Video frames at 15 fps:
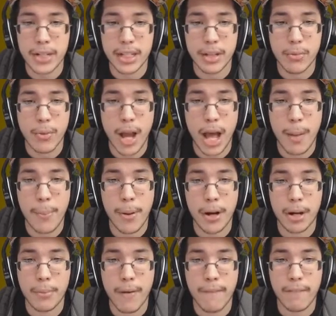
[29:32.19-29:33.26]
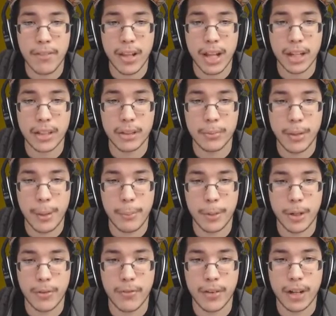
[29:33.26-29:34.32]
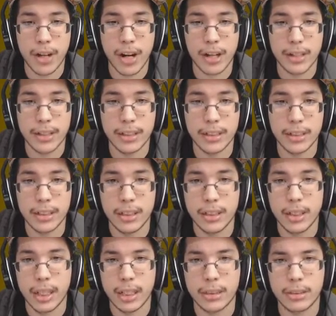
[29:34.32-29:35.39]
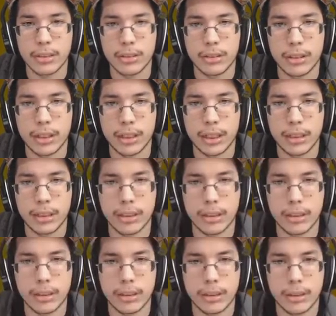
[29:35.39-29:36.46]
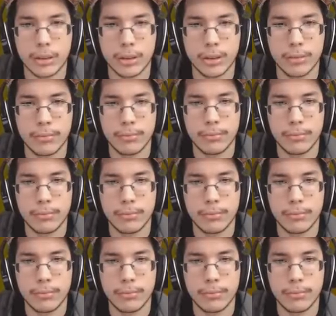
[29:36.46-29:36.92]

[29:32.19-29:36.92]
The wild Pokemon flock to my beautiful garden. That's good. Cool.